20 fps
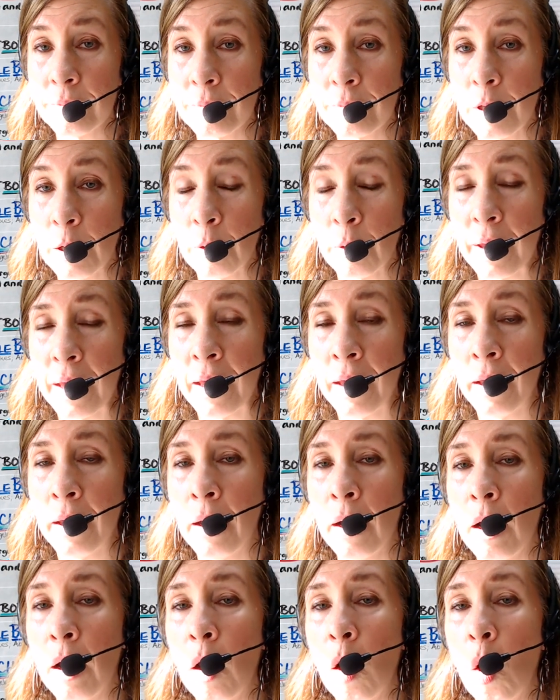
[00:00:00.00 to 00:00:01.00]
Okay,
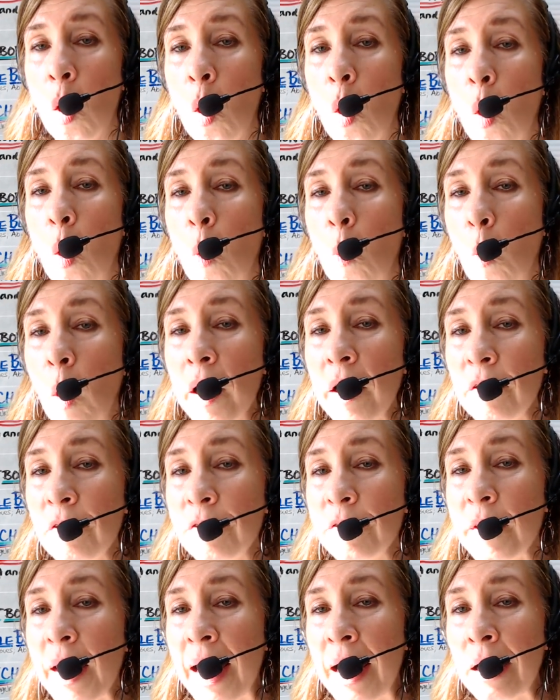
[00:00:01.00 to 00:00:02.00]
what
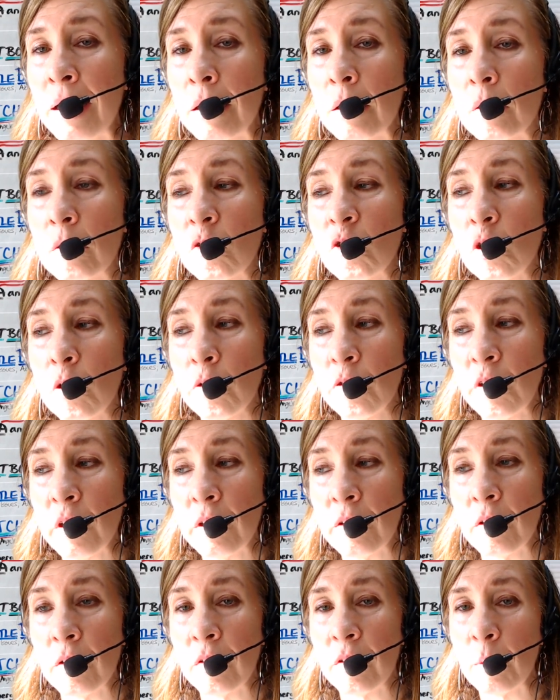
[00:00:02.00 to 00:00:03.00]
if that turns
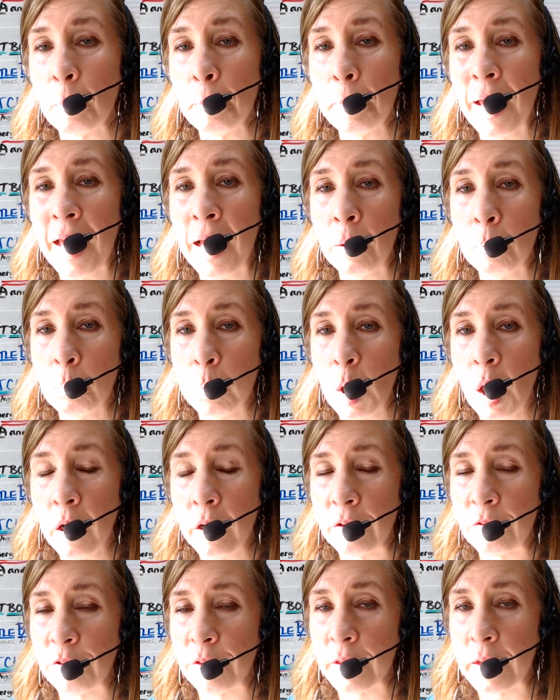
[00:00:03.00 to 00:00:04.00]
into some bad blood
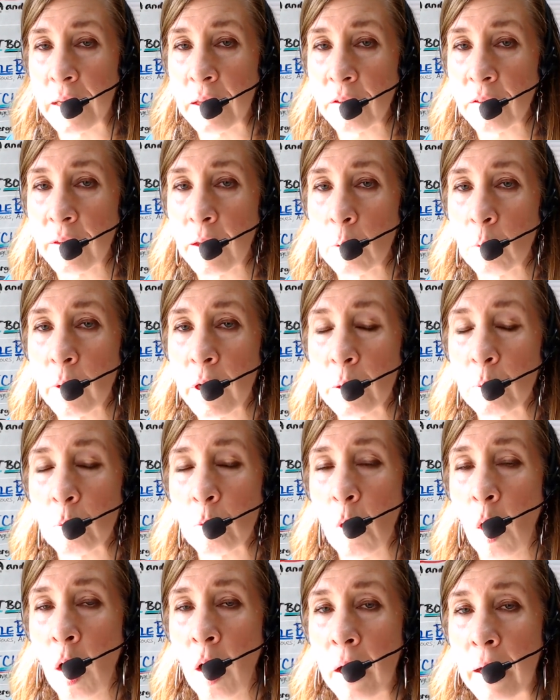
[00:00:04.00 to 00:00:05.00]
of things that went
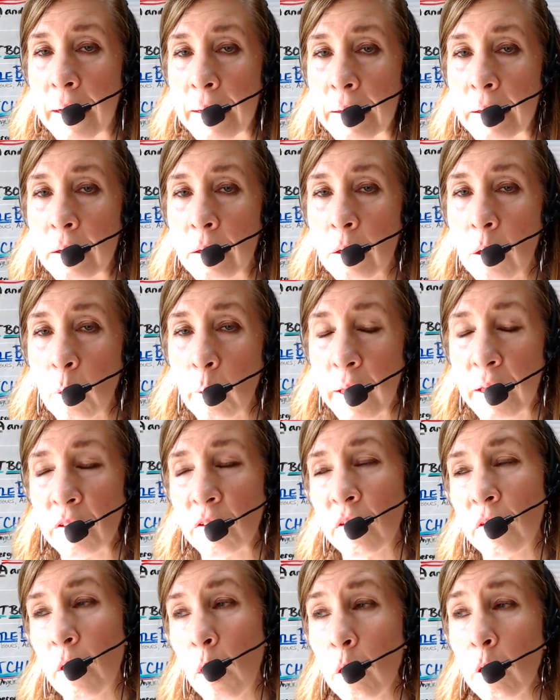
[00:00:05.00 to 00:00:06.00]
wrong? Okay, it
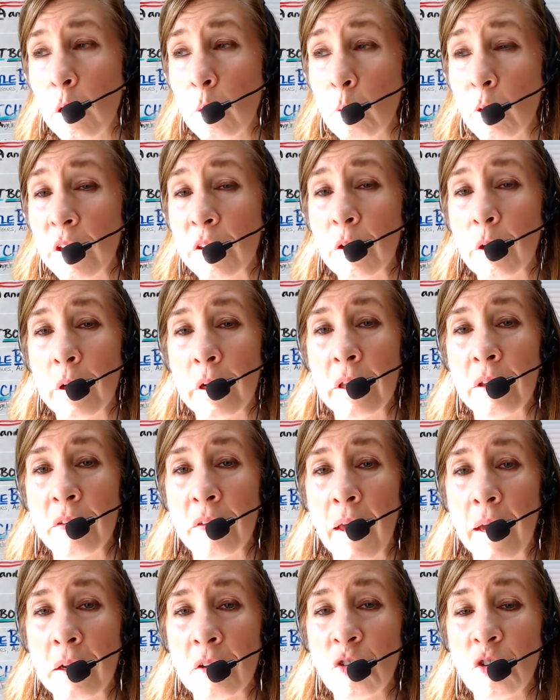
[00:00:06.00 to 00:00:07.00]
started with good
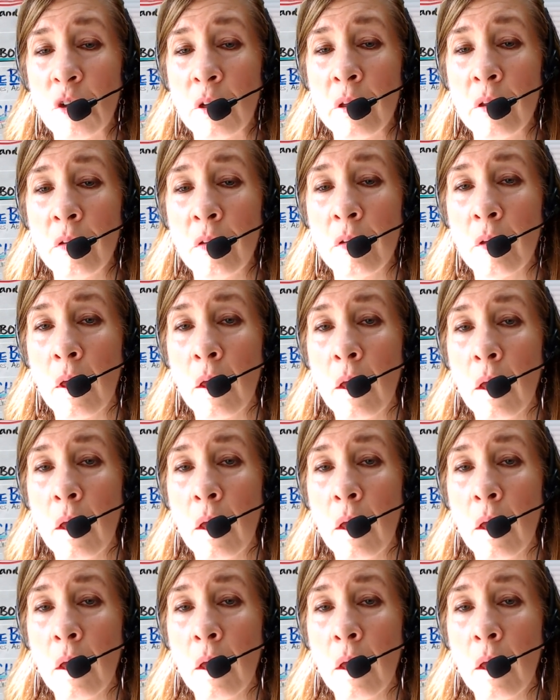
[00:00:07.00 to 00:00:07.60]
intentions.